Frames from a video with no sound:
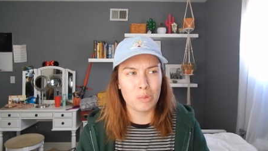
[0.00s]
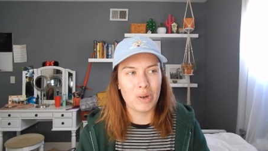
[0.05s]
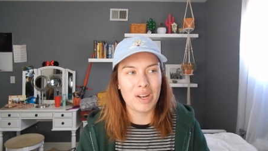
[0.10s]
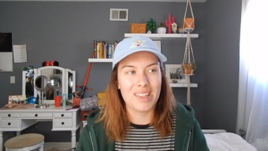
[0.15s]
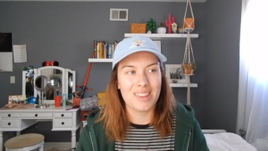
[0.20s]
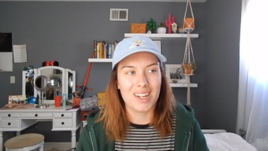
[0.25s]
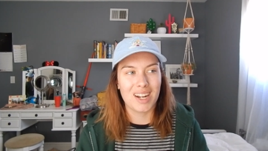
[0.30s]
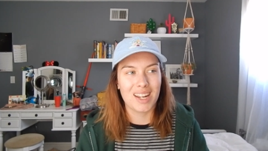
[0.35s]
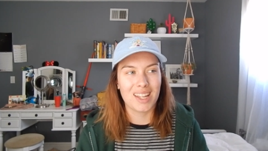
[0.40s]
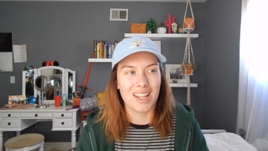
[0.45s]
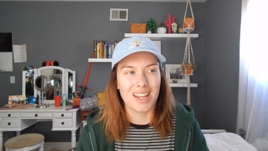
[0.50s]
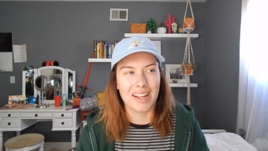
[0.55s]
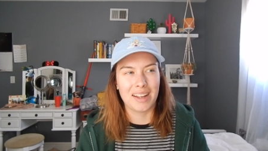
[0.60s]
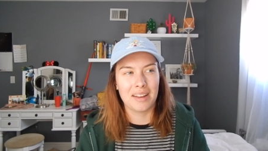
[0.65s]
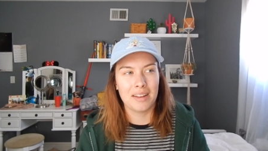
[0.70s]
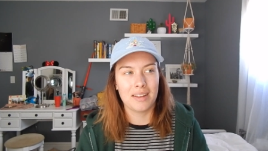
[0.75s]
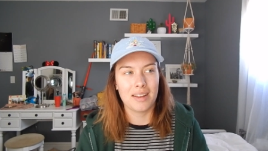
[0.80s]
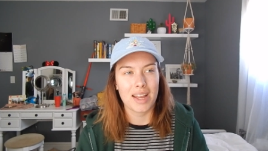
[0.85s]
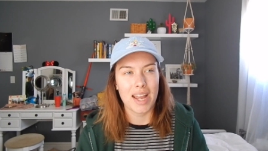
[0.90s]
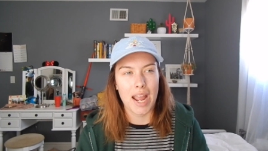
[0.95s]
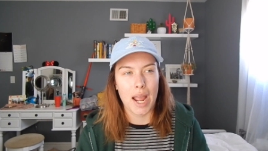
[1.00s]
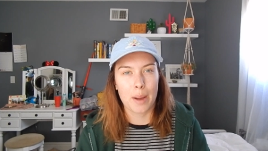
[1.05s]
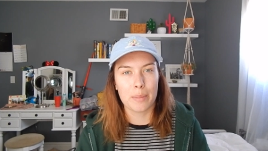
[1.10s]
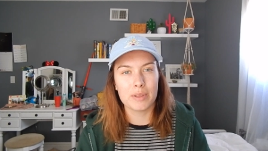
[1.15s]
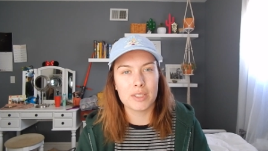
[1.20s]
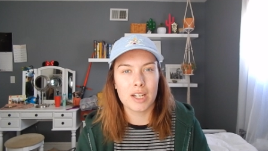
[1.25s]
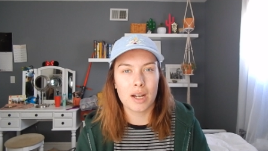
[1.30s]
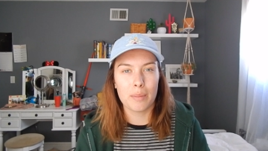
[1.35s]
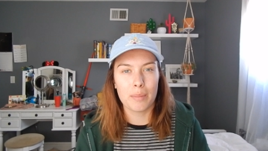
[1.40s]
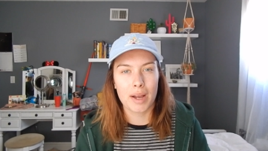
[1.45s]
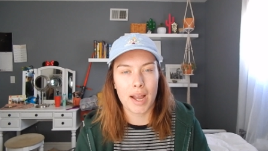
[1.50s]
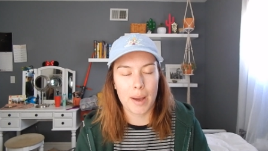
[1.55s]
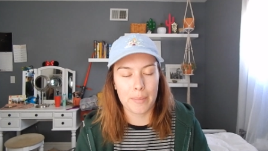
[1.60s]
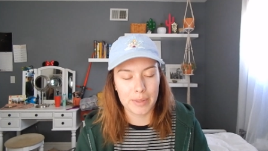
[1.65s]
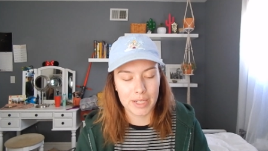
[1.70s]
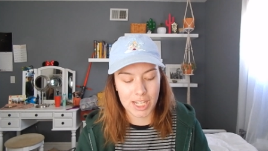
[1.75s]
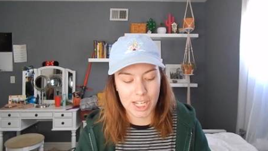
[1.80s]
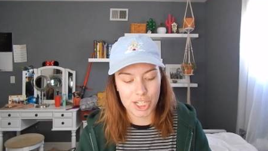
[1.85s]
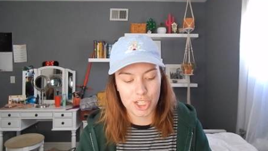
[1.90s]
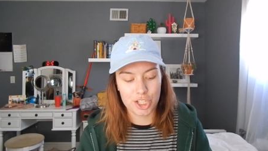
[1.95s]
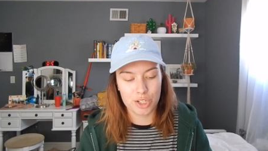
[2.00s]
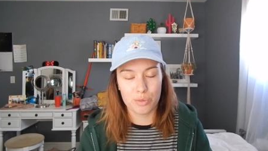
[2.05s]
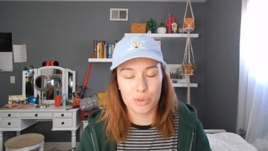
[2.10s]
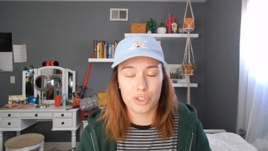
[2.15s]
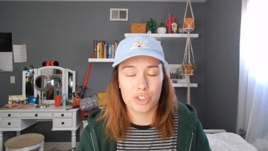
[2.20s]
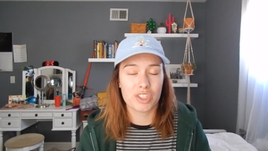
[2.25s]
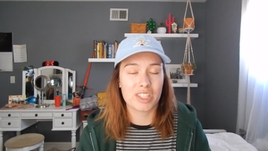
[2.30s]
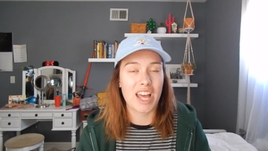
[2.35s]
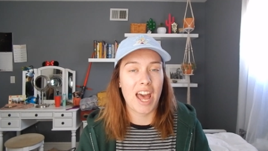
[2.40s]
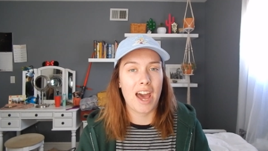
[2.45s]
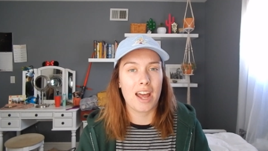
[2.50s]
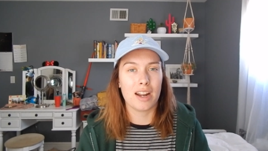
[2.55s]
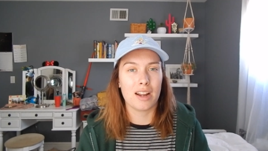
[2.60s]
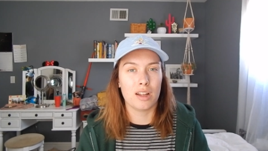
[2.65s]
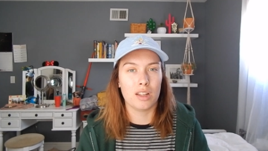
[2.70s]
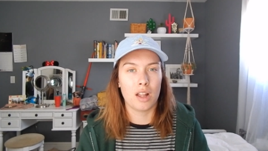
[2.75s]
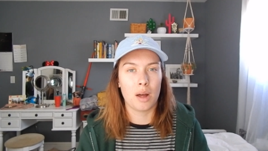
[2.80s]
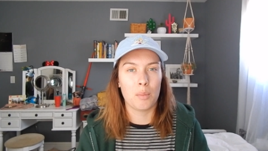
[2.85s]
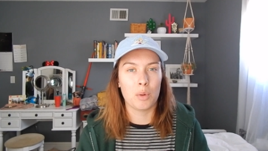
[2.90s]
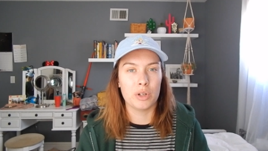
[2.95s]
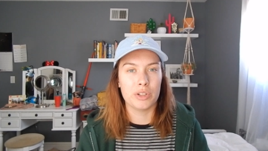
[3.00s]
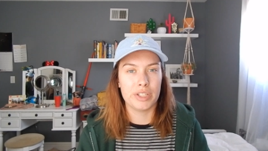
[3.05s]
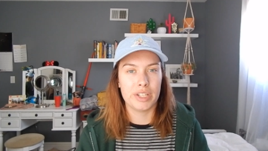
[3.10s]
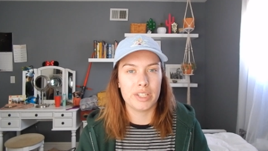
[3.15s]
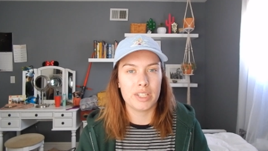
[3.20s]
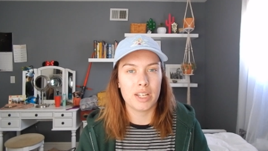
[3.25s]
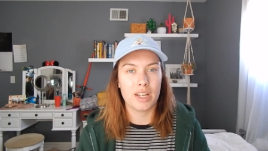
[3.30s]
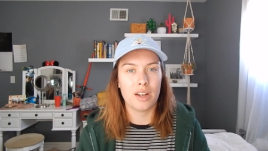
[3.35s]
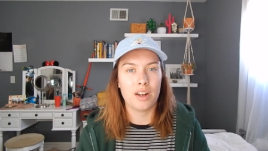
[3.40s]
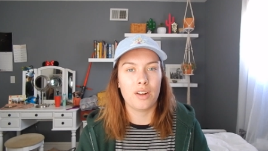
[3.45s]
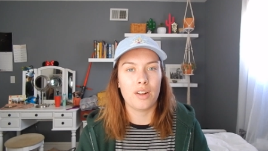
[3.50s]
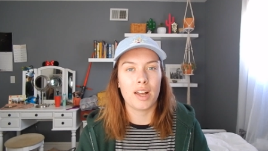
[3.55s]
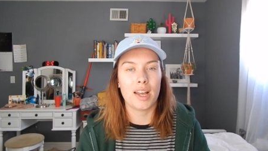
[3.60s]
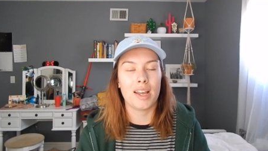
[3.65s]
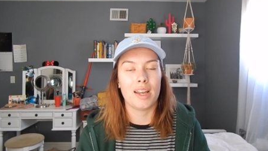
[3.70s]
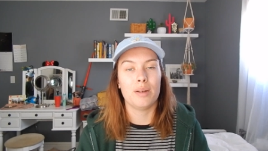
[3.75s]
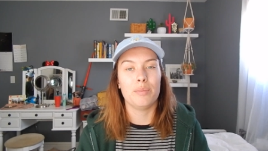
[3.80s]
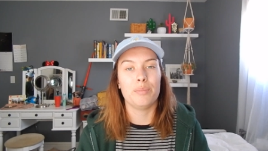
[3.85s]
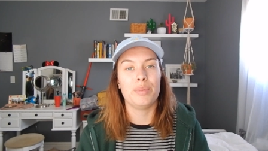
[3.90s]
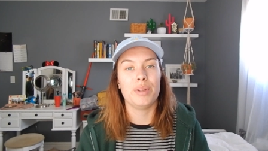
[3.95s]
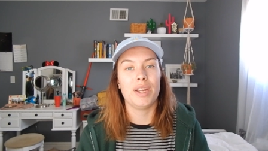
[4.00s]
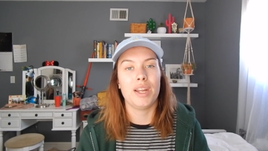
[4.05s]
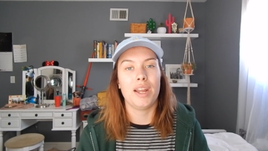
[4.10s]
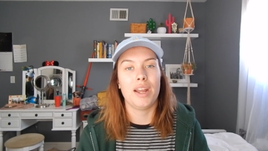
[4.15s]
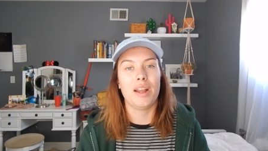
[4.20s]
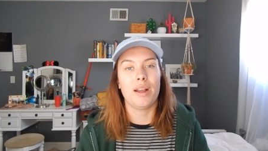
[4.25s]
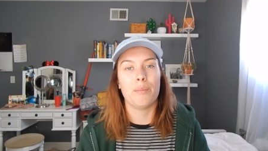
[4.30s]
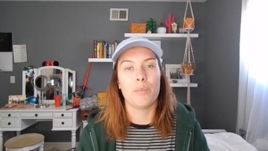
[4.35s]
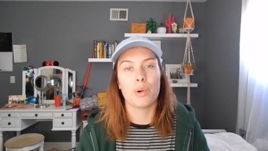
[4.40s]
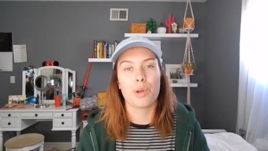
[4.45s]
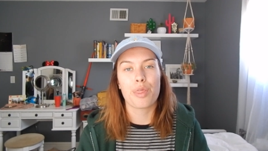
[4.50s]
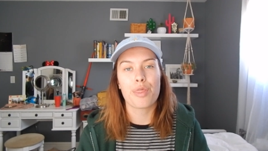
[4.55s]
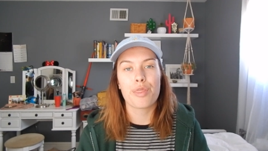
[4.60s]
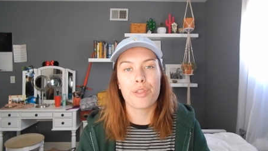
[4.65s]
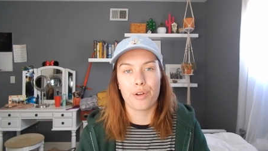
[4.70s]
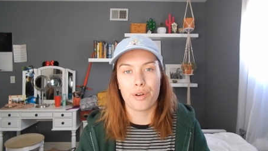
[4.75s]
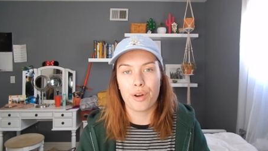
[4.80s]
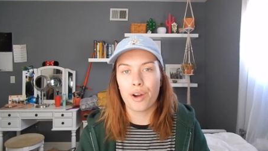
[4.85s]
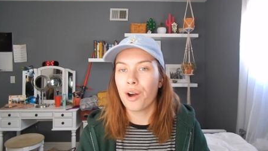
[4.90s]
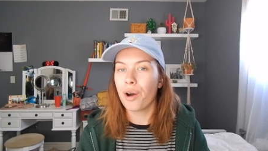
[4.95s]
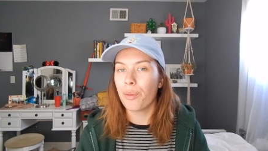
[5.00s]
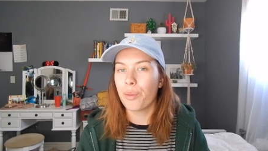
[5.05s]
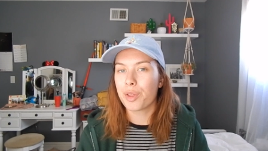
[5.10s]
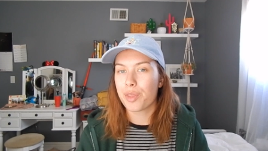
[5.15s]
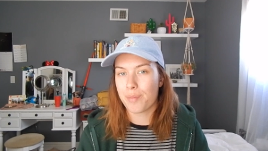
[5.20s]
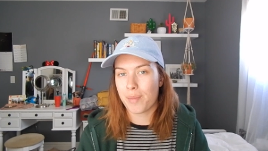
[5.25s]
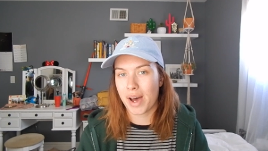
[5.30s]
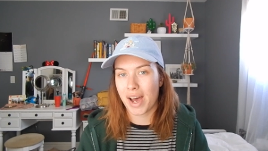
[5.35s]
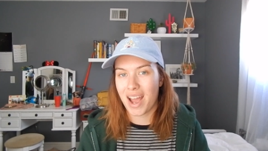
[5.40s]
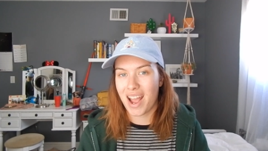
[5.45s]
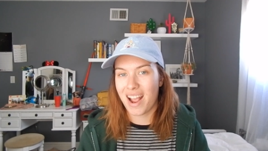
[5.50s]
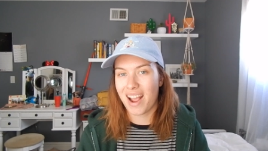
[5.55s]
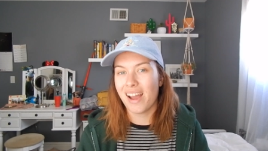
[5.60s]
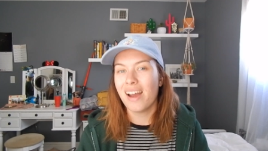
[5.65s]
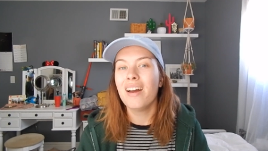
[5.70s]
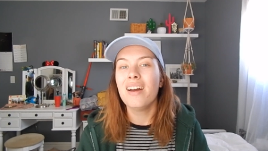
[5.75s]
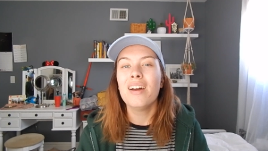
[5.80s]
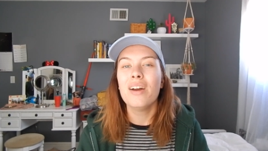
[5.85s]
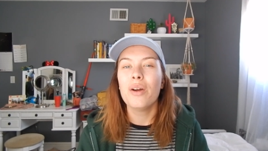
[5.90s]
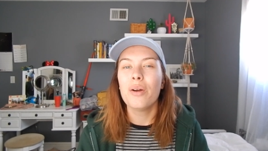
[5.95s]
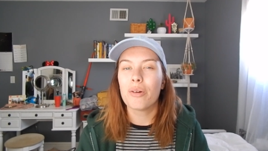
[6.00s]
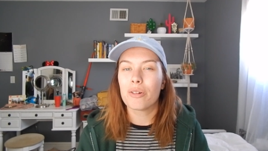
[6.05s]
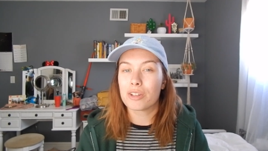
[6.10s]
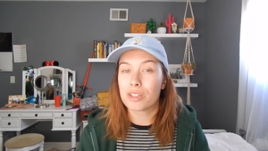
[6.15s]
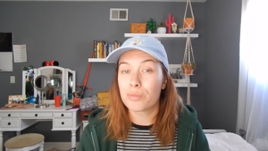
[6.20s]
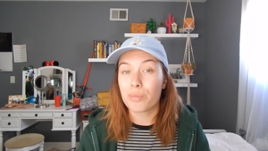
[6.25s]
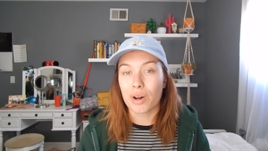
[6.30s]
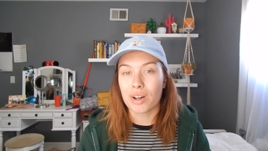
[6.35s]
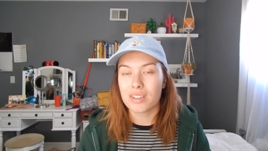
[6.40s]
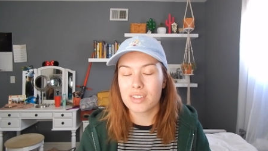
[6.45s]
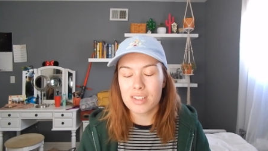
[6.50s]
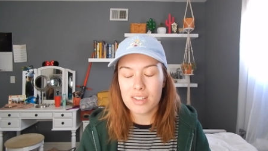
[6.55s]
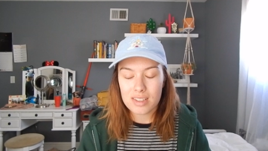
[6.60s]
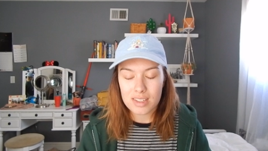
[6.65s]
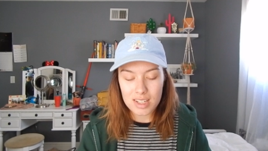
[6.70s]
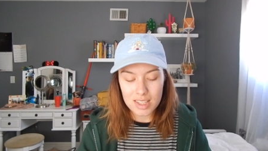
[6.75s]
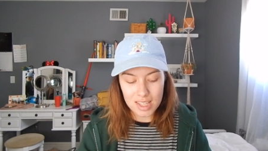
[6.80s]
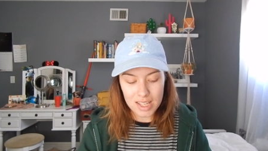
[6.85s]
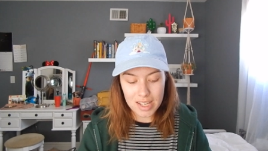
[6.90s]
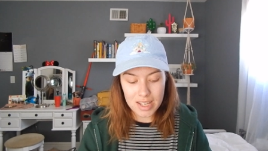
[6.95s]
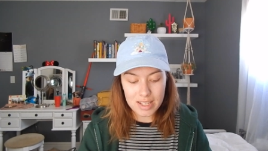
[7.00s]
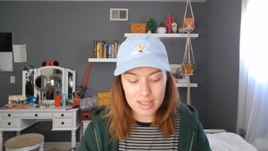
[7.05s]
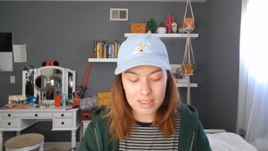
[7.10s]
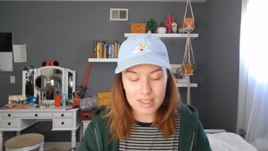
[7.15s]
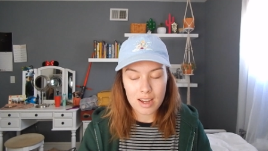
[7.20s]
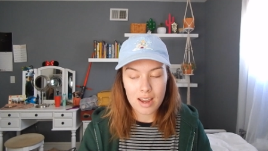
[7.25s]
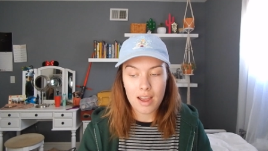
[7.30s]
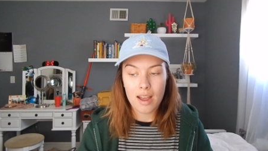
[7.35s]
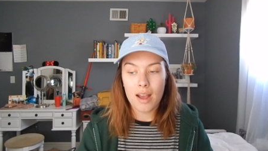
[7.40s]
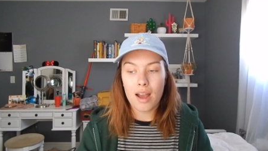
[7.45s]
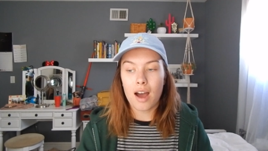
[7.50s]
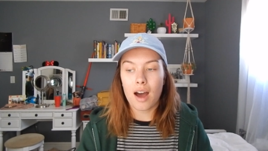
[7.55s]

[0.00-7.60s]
real way that I like amped up my application was just adding a lot more detail and being more thorough with my responses to things.